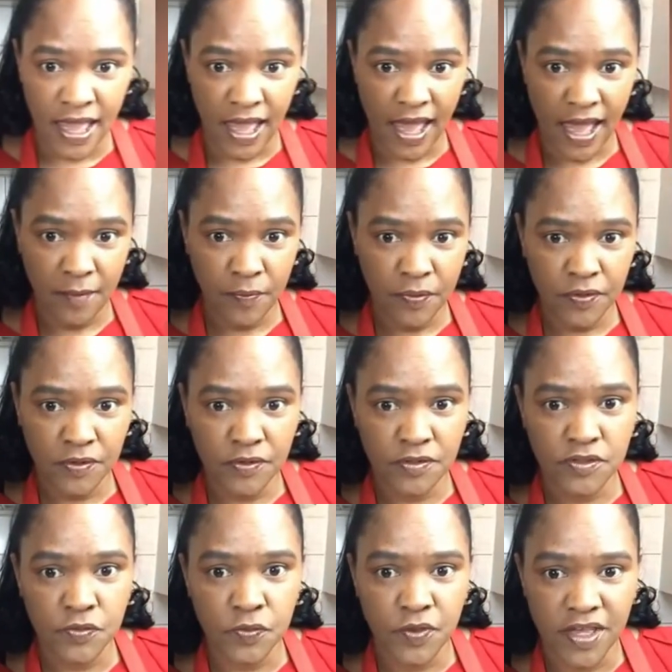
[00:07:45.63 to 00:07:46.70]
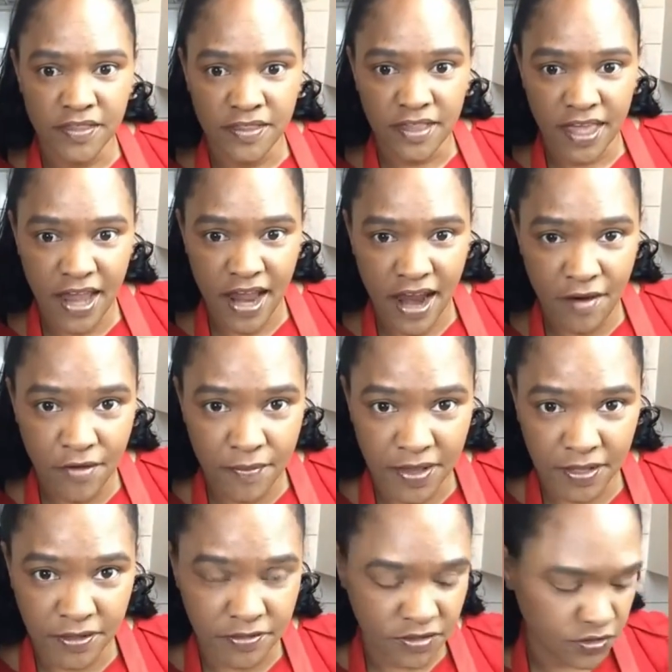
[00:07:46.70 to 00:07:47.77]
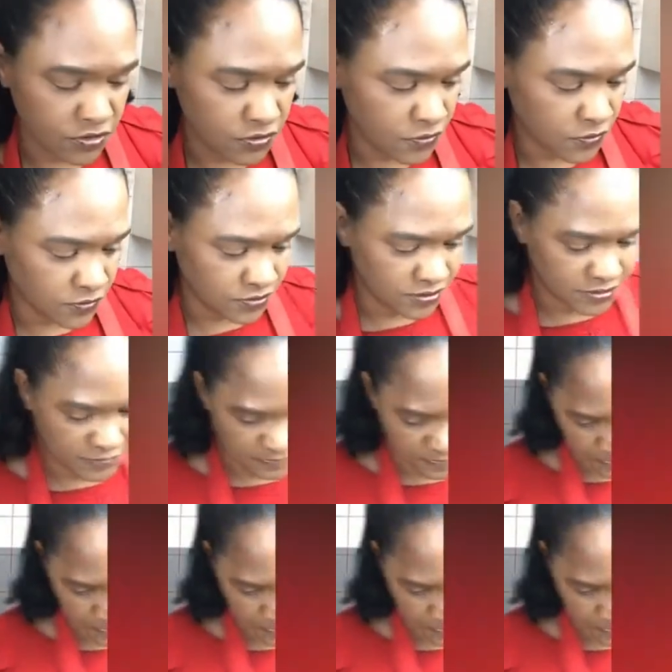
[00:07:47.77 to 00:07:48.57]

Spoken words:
apples with caramel sauce.